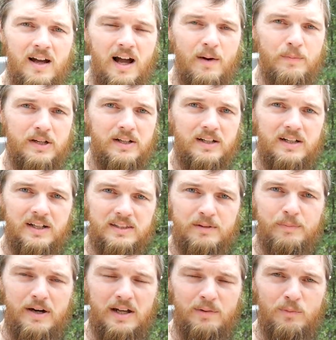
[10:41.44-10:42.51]
I'm gonna cut the
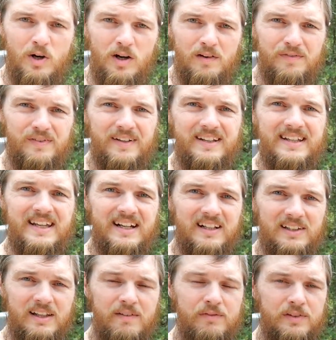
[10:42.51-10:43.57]
bottom off, get
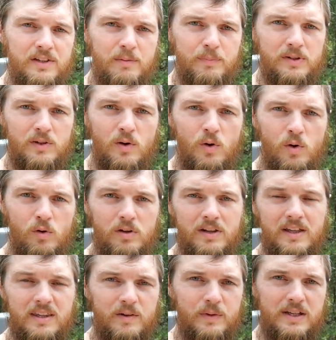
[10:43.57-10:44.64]
it leveled up in the hole,
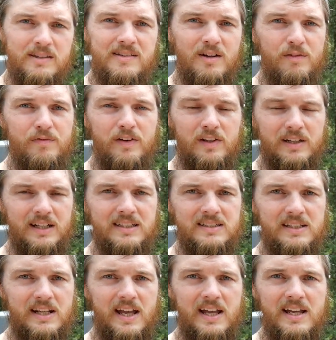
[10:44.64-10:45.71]
and then we can start filling it
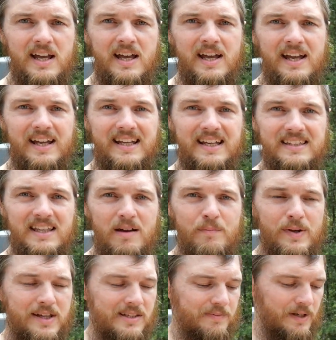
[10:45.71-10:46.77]
today and get that
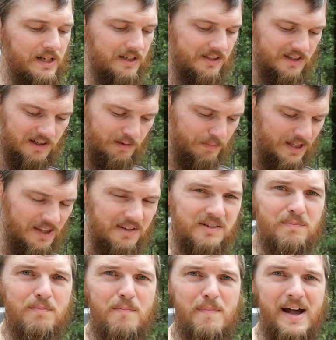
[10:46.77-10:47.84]
base ready. It's gonna be
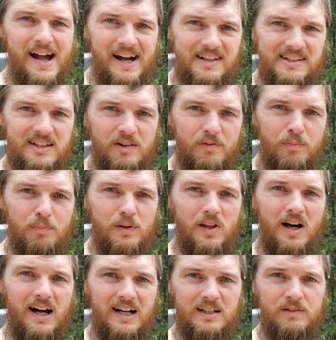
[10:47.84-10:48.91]
this massive
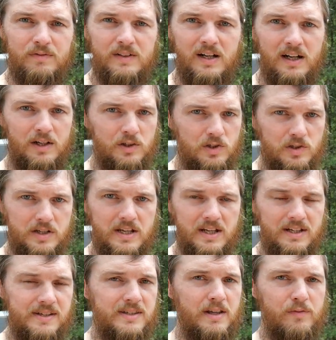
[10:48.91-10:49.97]
block of concrete.
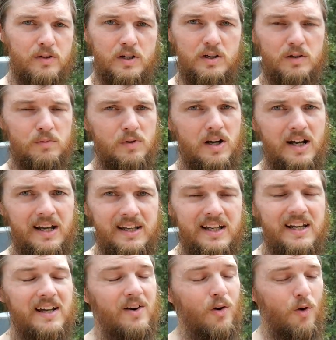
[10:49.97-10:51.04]
It's never gonna rot.
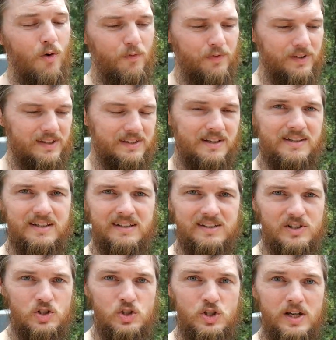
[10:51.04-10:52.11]
Hopefully it
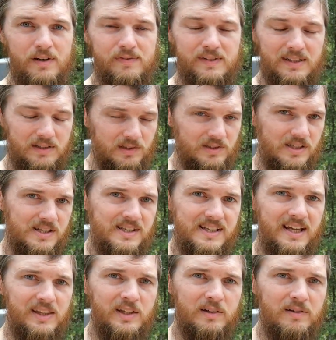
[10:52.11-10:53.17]
doesn't shift. It'll just
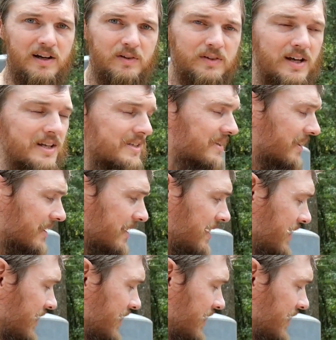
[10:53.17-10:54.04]
sit in the ground nicely.